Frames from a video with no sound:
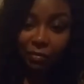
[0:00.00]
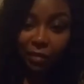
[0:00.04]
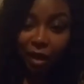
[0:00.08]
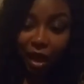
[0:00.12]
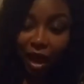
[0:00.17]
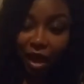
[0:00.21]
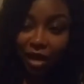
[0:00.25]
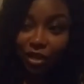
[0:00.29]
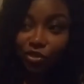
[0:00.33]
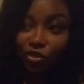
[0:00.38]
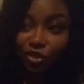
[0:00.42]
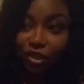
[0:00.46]

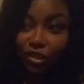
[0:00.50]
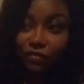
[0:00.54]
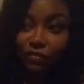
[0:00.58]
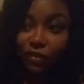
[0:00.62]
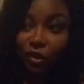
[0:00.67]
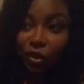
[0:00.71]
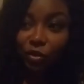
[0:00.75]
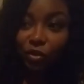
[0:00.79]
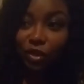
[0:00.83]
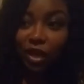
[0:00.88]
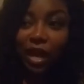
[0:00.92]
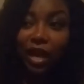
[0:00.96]
I just
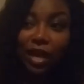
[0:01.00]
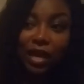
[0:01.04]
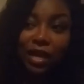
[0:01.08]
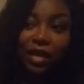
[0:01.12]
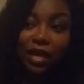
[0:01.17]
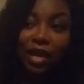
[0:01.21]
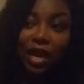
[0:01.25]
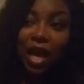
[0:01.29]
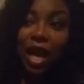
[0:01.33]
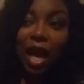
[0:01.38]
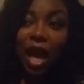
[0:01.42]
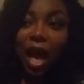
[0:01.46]
felt like
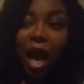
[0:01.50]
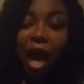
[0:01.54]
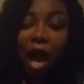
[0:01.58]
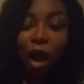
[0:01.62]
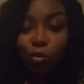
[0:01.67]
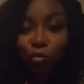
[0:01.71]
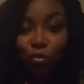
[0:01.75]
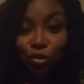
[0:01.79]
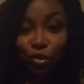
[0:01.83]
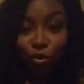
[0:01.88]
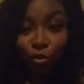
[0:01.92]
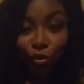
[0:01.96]
I
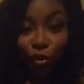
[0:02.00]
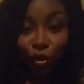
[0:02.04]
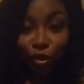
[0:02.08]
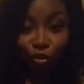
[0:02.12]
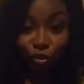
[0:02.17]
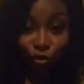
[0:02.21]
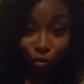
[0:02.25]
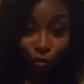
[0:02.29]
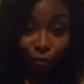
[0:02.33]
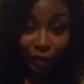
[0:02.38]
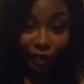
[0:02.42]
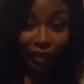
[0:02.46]
was going to
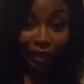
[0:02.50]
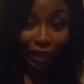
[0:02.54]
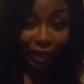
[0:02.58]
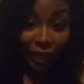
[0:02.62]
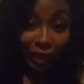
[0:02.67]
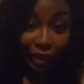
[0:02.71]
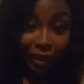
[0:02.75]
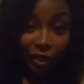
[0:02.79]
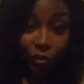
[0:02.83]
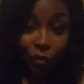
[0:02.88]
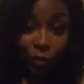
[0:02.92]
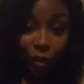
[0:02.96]
do it
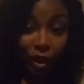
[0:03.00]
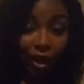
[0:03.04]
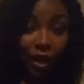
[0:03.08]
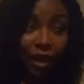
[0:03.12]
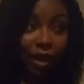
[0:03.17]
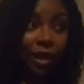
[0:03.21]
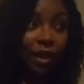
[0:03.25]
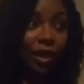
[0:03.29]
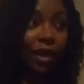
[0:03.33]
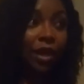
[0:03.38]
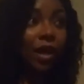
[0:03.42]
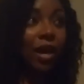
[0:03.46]

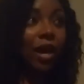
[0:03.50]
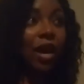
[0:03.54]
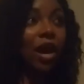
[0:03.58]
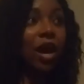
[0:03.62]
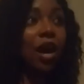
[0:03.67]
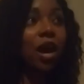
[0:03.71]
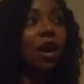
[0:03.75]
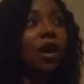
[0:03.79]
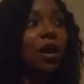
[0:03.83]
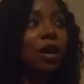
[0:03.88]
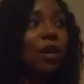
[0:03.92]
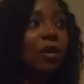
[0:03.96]
anyway.
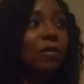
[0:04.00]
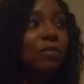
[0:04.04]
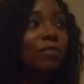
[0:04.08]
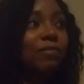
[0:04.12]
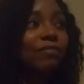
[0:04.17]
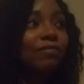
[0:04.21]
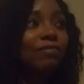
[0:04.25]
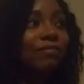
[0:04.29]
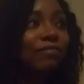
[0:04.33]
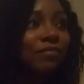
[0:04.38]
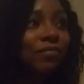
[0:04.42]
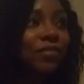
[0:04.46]
And
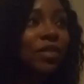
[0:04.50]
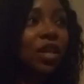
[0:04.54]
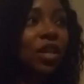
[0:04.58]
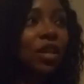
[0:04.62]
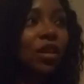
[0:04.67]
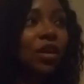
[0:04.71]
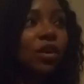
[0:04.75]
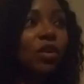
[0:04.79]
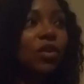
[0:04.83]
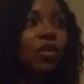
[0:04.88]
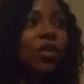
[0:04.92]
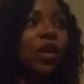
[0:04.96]

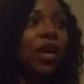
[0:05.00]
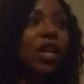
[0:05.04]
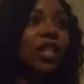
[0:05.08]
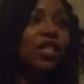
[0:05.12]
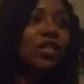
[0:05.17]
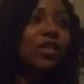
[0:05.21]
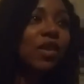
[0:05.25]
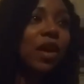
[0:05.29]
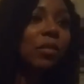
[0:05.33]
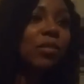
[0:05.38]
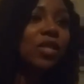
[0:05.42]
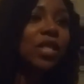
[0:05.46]
so
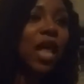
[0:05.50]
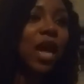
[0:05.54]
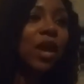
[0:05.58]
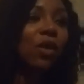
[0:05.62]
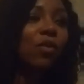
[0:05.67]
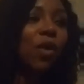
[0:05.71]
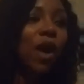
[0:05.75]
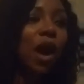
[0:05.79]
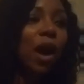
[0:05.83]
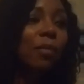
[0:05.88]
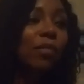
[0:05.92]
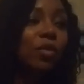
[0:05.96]
I was like,
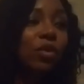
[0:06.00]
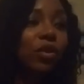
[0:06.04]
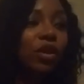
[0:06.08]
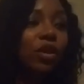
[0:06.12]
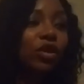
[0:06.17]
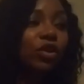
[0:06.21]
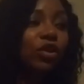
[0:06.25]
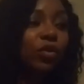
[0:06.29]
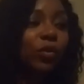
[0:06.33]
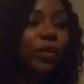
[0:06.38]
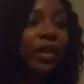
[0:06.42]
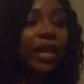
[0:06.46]
well, I'm going to
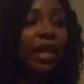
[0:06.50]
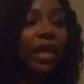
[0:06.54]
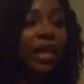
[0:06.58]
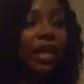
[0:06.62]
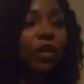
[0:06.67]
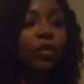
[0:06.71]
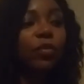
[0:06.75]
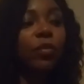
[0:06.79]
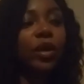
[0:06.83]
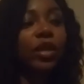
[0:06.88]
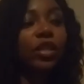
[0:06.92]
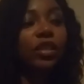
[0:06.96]
do it
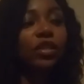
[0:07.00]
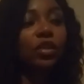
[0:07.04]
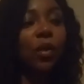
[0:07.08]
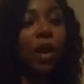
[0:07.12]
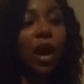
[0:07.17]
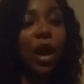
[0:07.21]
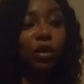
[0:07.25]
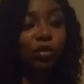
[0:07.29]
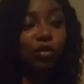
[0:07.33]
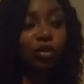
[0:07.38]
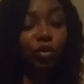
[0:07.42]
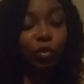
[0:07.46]
anyway, so
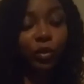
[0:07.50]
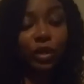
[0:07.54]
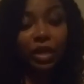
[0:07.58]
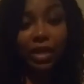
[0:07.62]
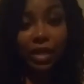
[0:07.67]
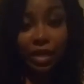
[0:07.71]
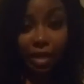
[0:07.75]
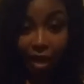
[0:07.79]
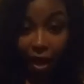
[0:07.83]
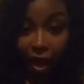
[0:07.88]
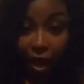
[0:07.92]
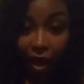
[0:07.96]
I'll do it
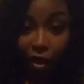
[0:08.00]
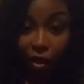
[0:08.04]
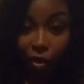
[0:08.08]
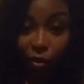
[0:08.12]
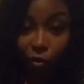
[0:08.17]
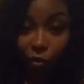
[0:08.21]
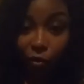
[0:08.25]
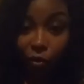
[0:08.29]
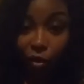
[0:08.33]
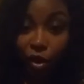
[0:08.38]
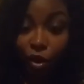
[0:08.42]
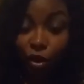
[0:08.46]

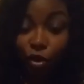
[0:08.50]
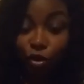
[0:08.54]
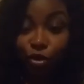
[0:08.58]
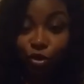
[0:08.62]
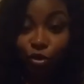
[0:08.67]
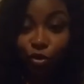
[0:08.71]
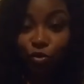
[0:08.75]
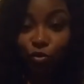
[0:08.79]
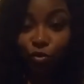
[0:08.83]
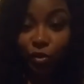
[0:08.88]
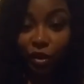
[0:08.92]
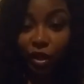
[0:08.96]
now so
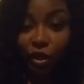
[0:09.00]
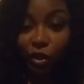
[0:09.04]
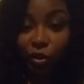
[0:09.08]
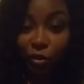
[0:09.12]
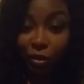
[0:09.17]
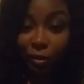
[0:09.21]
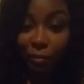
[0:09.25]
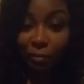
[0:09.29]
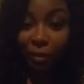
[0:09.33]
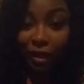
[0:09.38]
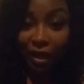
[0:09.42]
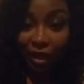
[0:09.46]
you can go to
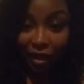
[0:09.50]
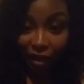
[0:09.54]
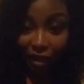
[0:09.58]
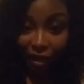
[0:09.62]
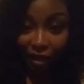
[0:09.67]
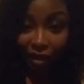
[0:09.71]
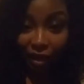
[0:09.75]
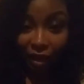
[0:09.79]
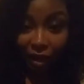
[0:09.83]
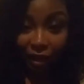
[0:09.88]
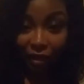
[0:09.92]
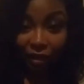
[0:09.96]
bed at
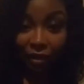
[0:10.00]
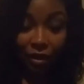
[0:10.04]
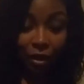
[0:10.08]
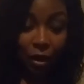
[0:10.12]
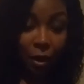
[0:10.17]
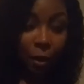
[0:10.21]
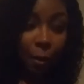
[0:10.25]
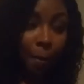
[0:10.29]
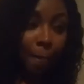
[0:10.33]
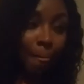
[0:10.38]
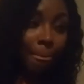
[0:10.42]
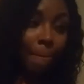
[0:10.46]
night.
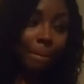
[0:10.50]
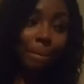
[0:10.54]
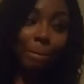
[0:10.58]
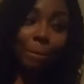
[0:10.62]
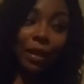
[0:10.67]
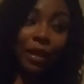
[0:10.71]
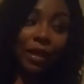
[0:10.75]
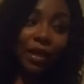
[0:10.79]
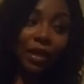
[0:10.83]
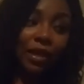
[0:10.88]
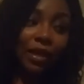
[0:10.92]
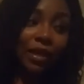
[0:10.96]

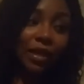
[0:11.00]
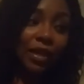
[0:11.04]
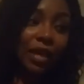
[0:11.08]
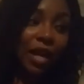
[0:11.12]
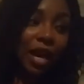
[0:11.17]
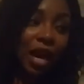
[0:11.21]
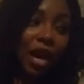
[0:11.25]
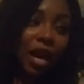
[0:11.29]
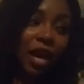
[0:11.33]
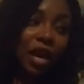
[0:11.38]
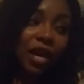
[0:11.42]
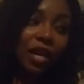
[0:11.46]
But
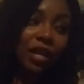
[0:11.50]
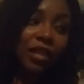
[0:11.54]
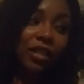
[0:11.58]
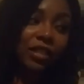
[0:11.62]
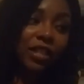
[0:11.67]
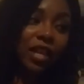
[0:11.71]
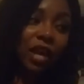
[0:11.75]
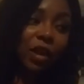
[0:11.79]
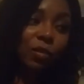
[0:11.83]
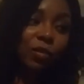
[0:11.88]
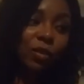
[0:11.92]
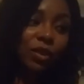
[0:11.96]

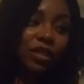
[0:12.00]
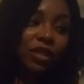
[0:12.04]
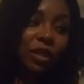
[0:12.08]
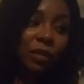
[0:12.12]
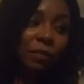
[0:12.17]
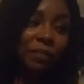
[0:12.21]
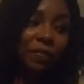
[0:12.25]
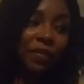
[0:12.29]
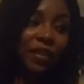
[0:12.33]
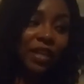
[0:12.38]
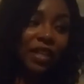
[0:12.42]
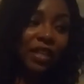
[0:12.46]
that was
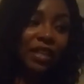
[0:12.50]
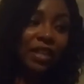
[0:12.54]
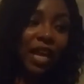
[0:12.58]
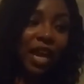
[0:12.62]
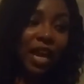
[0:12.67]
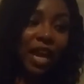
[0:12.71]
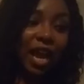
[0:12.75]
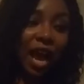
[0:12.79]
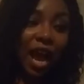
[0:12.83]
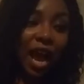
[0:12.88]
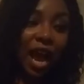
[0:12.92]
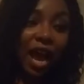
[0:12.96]
something that
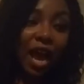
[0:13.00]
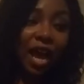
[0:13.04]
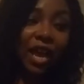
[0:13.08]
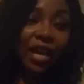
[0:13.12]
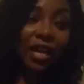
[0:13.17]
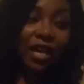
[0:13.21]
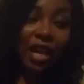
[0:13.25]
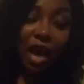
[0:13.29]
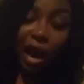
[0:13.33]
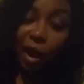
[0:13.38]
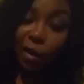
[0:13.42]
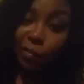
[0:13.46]
I
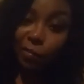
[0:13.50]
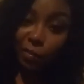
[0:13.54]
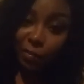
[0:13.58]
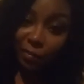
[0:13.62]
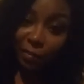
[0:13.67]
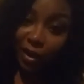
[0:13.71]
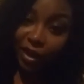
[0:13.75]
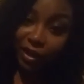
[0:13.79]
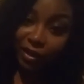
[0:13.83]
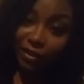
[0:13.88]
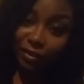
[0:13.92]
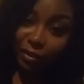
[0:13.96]

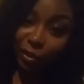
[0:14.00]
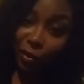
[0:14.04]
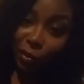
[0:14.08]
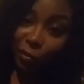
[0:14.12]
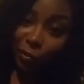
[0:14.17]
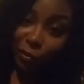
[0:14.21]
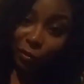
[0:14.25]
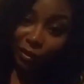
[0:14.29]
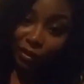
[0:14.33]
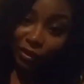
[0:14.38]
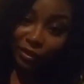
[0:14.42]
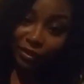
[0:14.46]
compromised
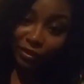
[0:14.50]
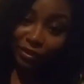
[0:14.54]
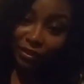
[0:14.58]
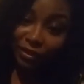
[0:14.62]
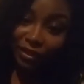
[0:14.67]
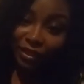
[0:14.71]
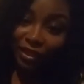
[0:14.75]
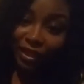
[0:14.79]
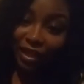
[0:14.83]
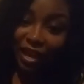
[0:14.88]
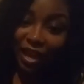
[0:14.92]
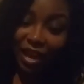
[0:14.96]
on,
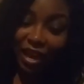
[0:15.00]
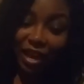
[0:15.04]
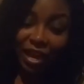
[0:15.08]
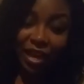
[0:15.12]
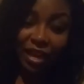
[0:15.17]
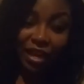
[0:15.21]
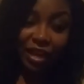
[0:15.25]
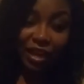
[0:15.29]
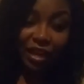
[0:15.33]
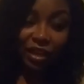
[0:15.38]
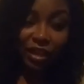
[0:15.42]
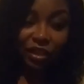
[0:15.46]
and
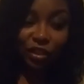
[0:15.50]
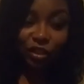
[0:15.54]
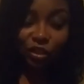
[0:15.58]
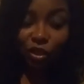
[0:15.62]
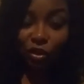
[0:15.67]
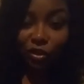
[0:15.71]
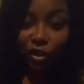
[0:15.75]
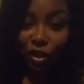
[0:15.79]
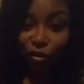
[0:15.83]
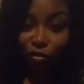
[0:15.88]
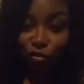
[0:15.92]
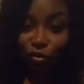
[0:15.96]
it didn't turn
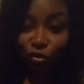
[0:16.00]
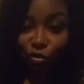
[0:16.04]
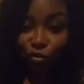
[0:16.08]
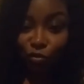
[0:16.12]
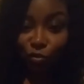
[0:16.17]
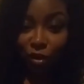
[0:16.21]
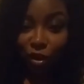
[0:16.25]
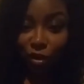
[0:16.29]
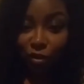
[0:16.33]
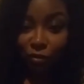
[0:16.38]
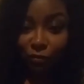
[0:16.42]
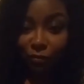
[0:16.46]
out too
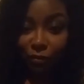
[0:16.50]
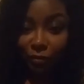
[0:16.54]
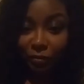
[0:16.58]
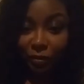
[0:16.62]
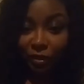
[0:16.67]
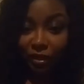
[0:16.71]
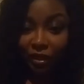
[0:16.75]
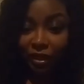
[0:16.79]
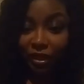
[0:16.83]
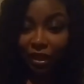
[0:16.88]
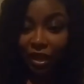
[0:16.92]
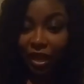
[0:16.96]
well for
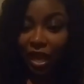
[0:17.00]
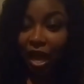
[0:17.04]
me.